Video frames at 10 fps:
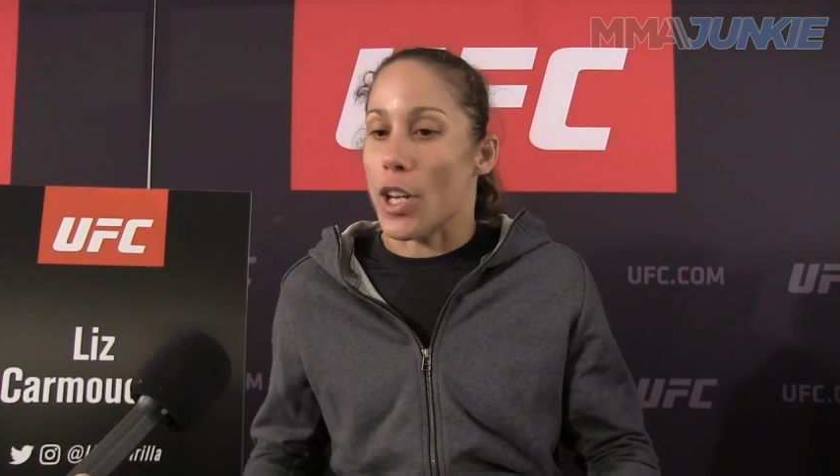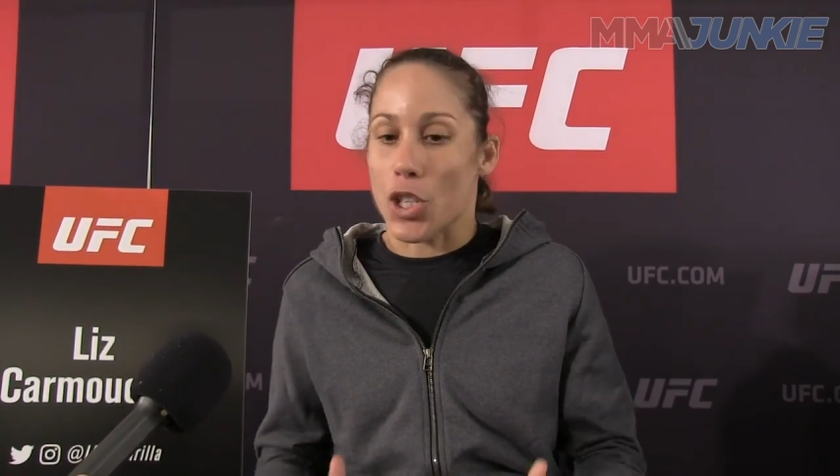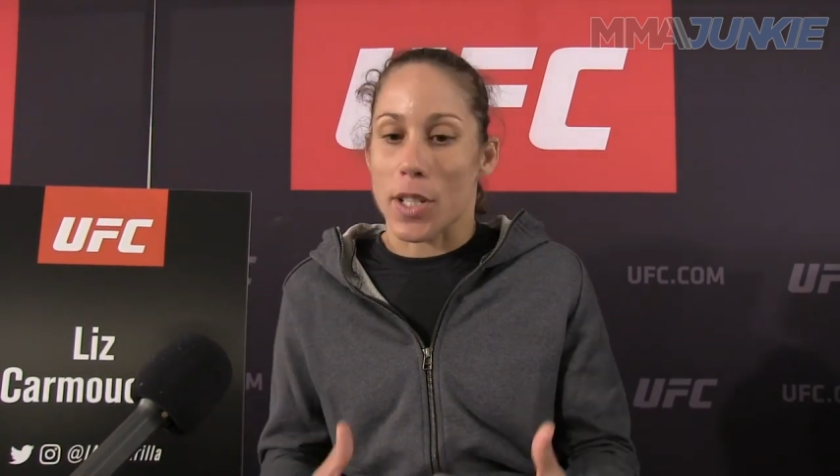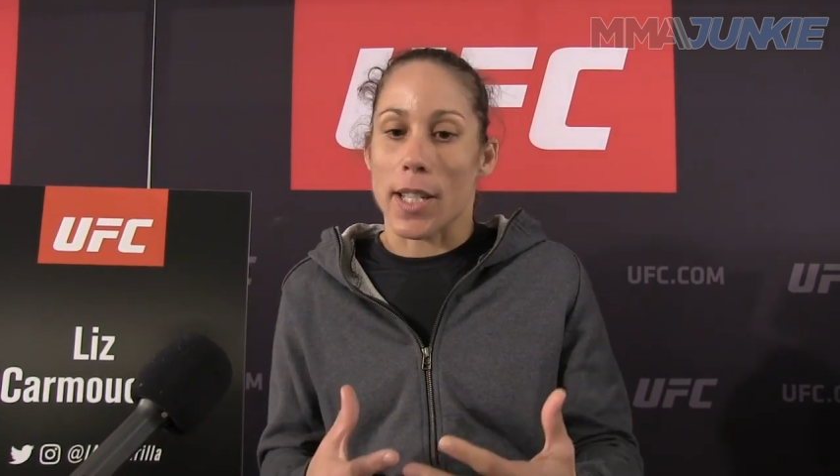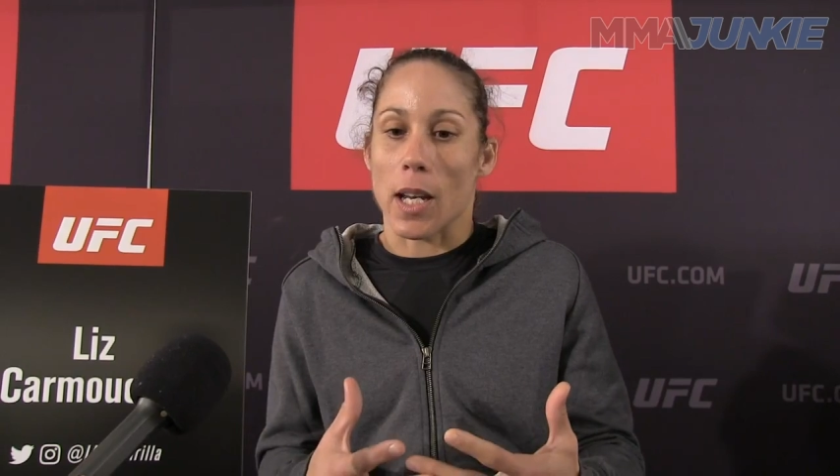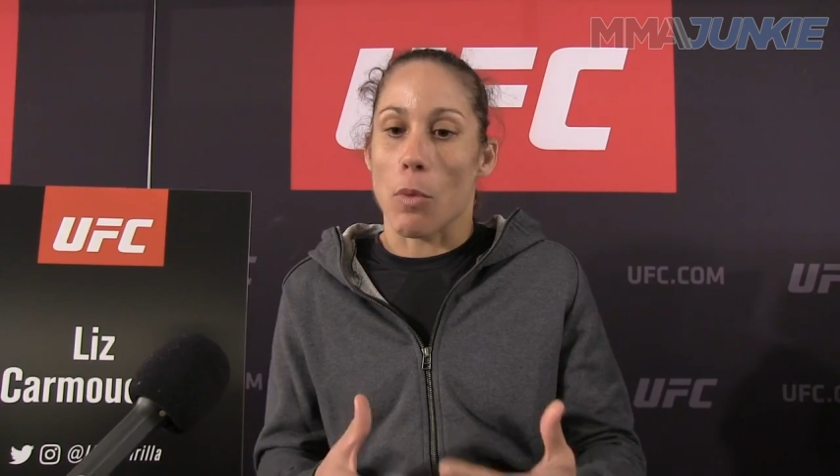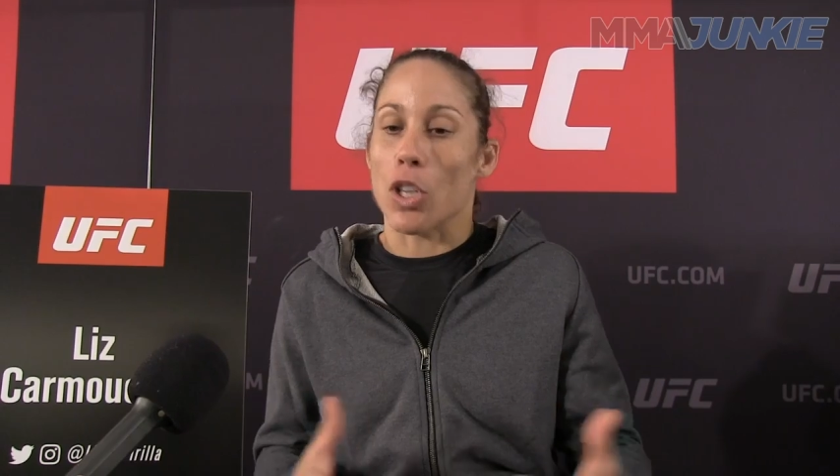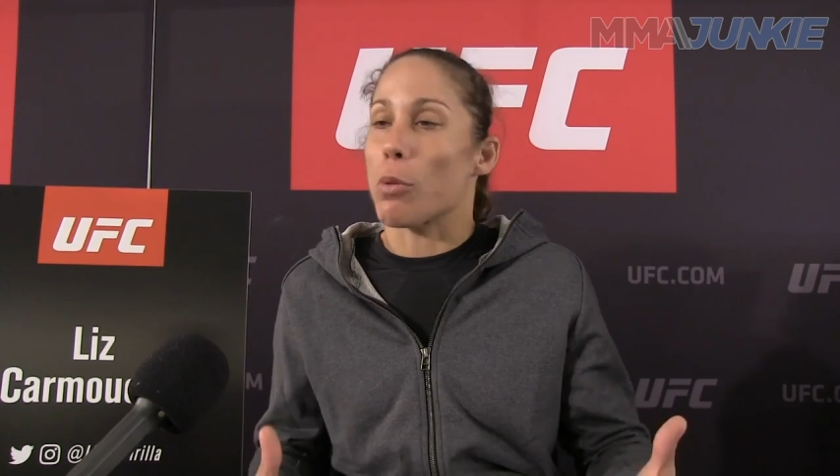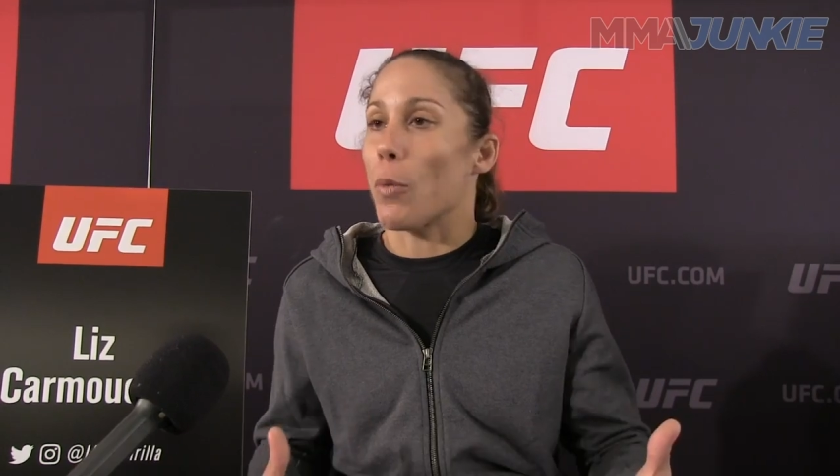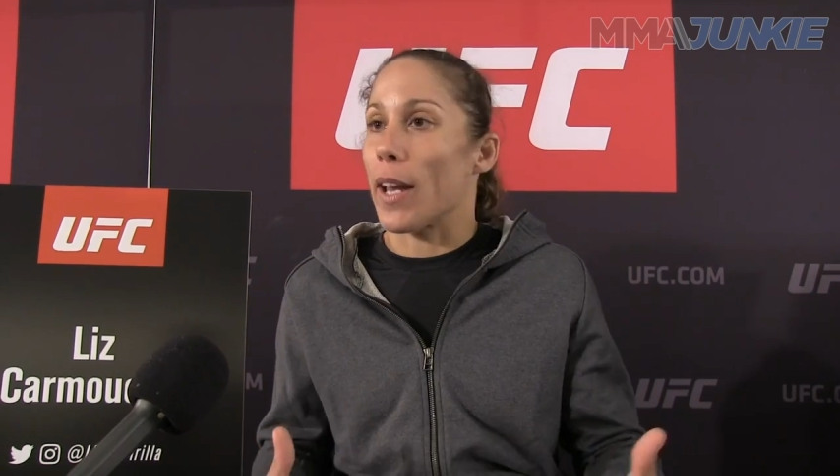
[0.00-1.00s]
It's just seeing
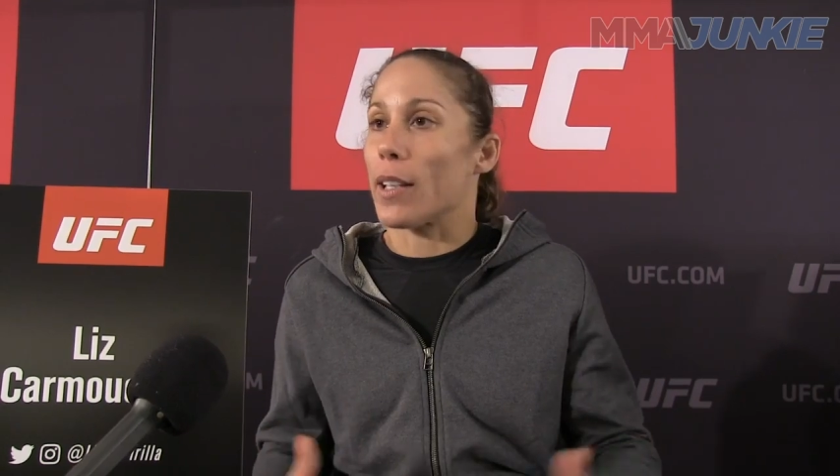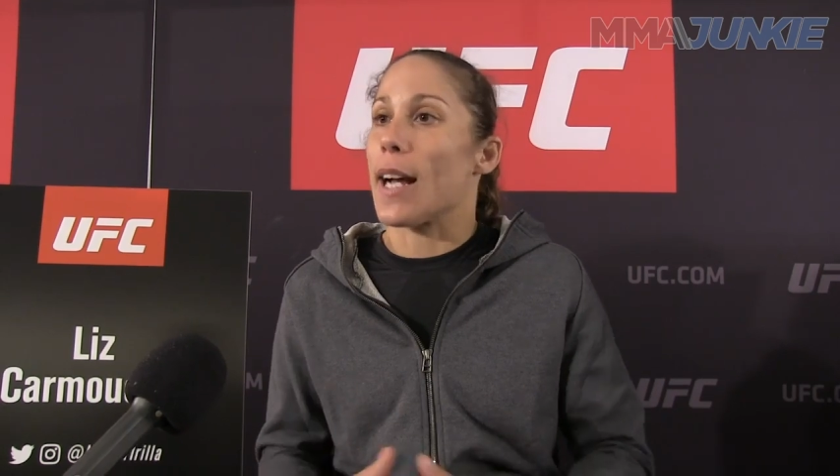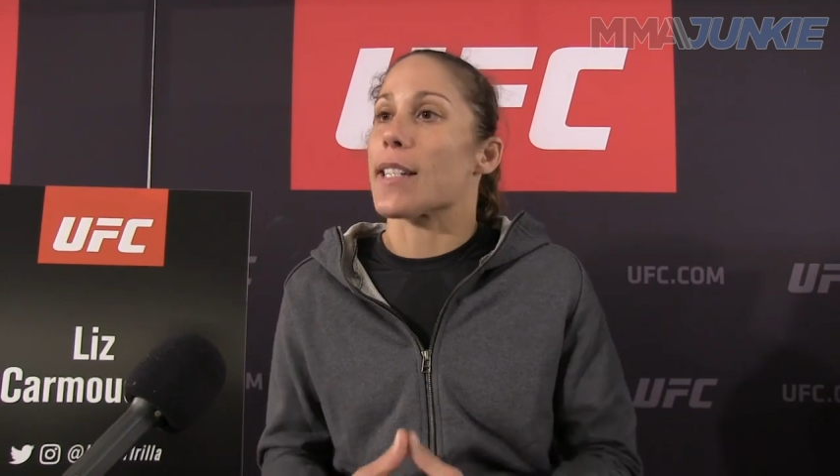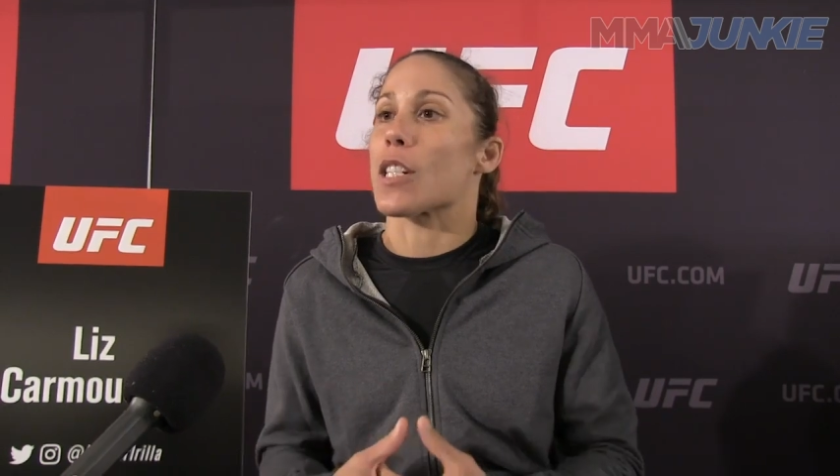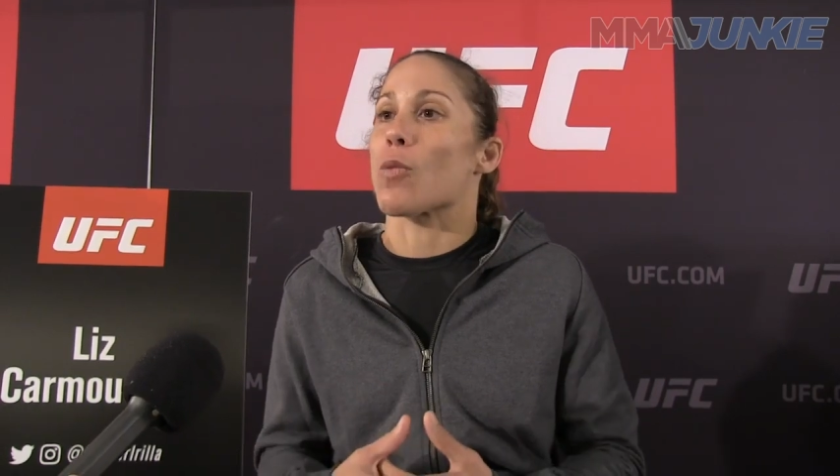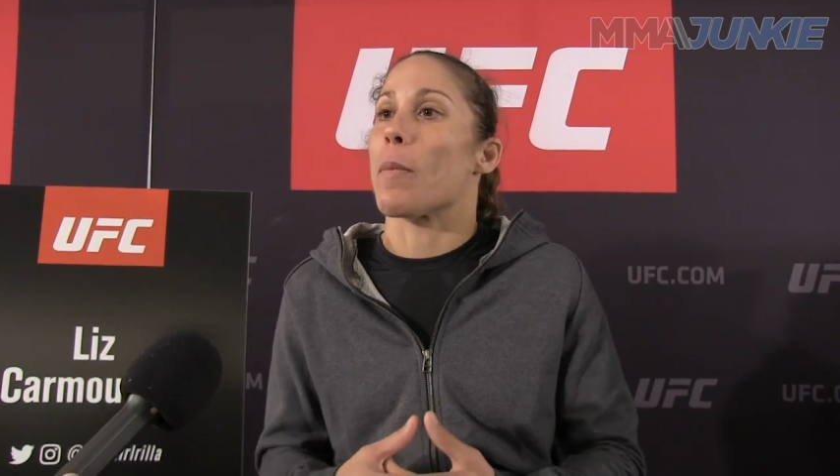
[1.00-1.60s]
multiple weight classes